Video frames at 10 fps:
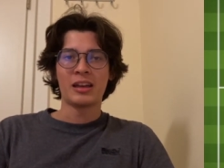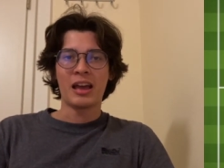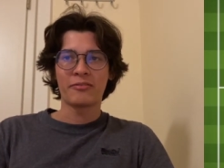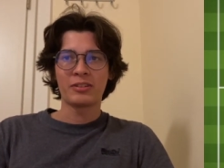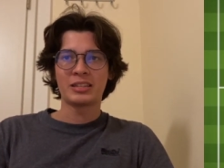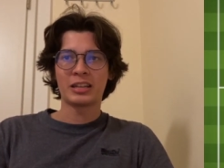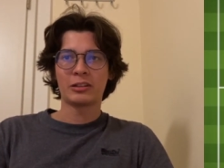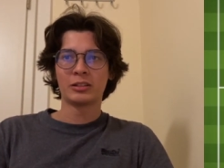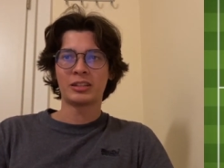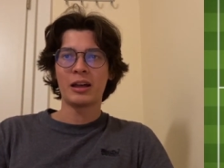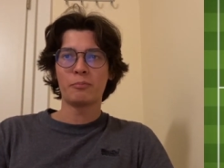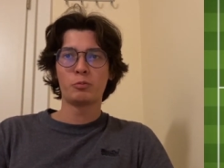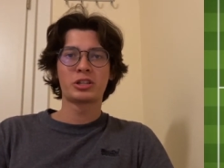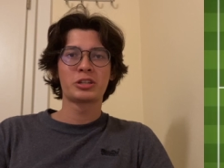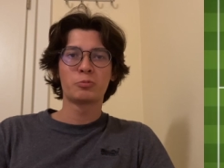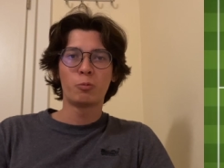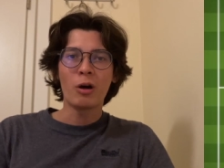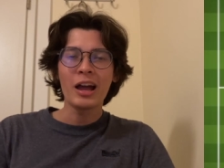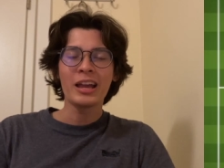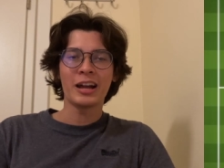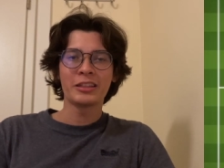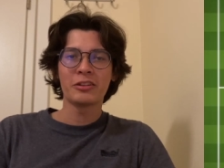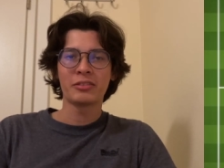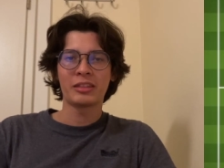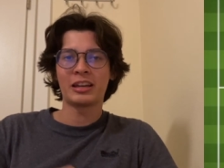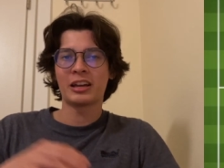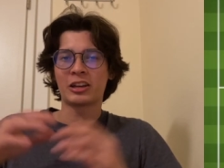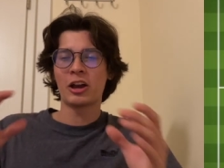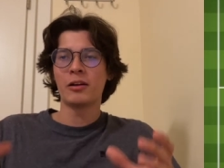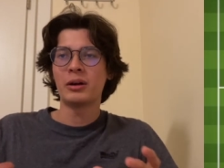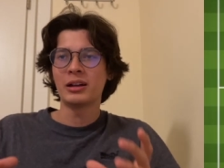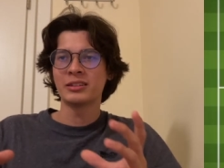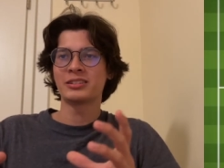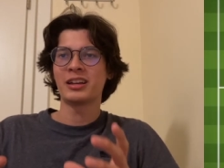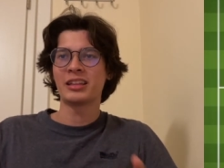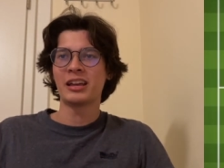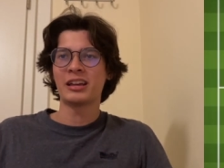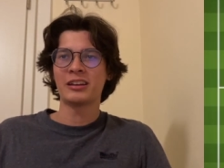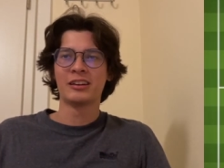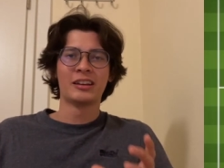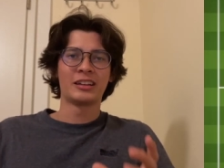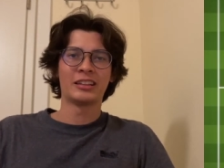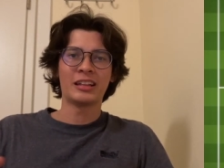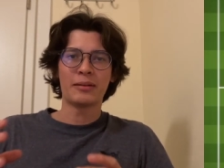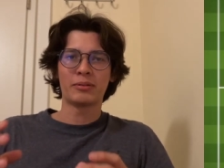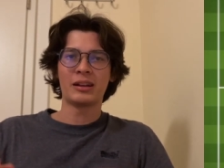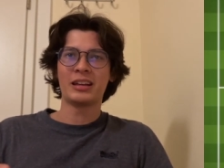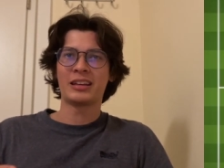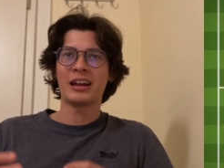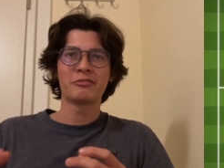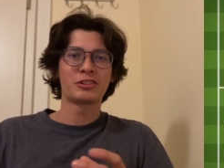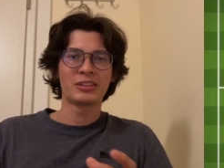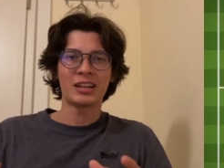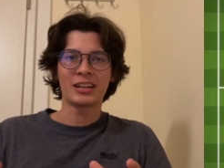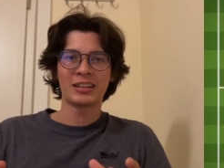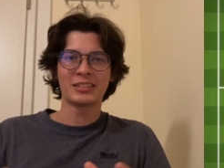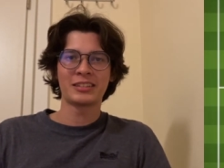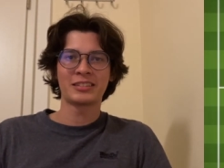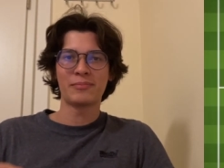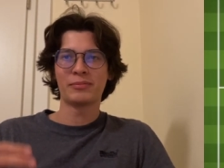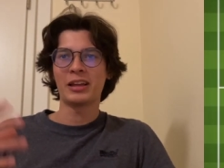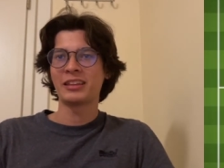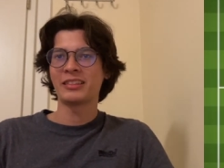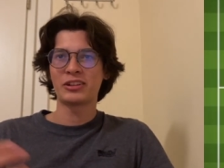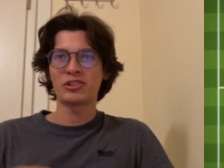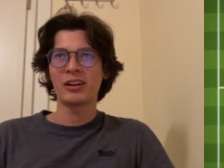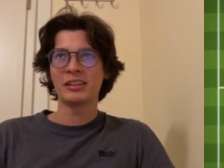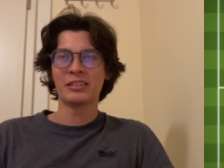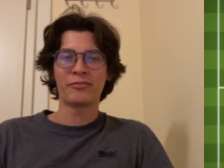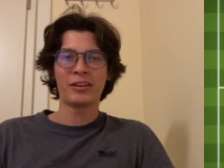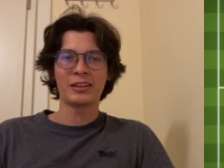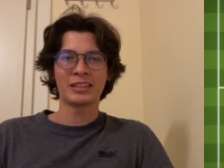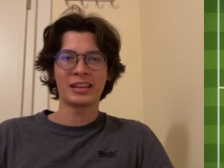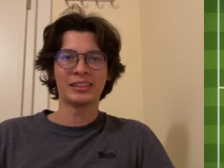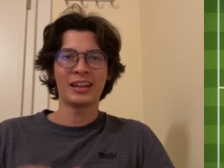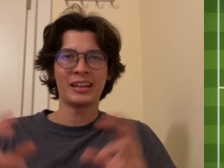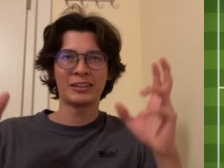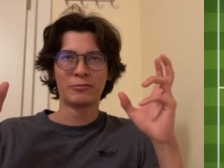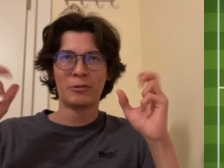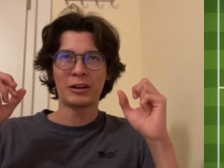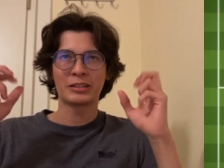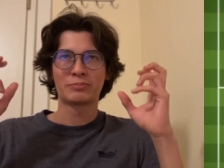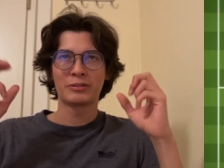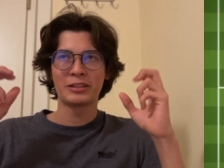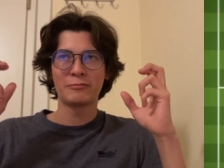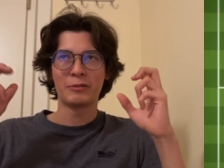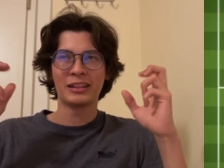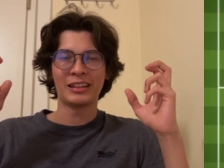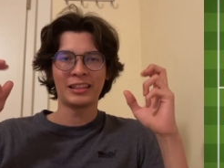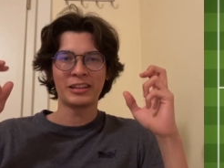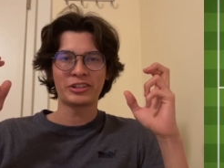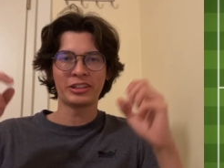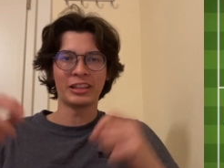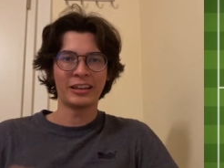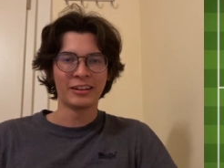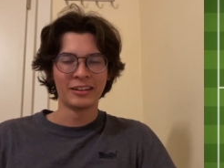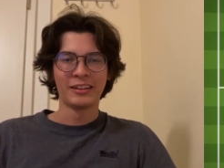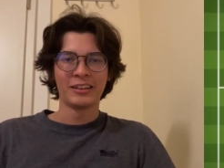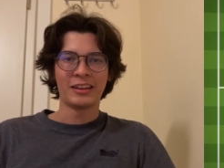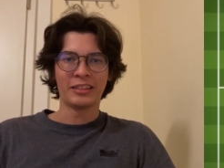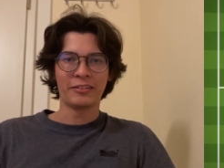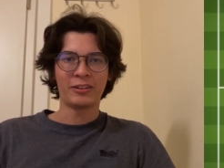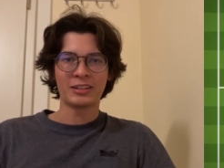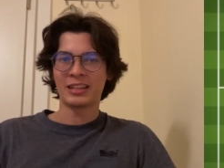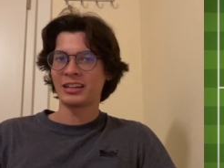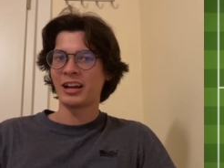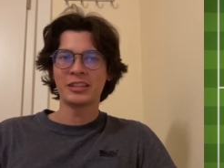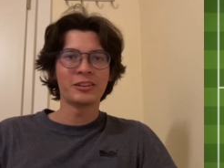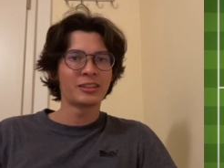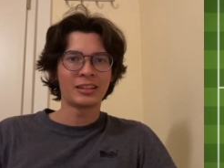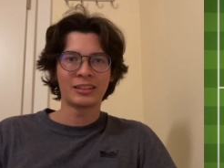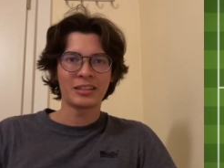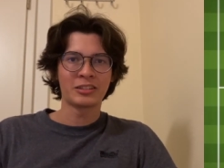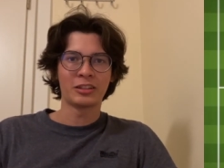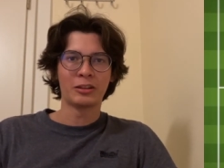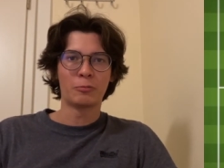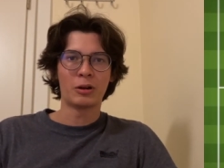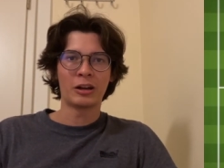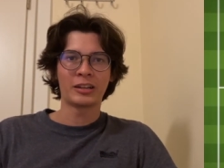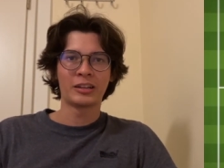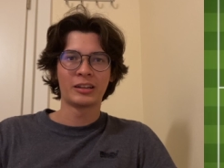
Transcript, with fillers: every single time, which is why I don't think a Coman, Sane, Gnabry counter-attacking system like they tried in the first leg, like worked pretty well allegedly in the first leg. I don't think that's gonna work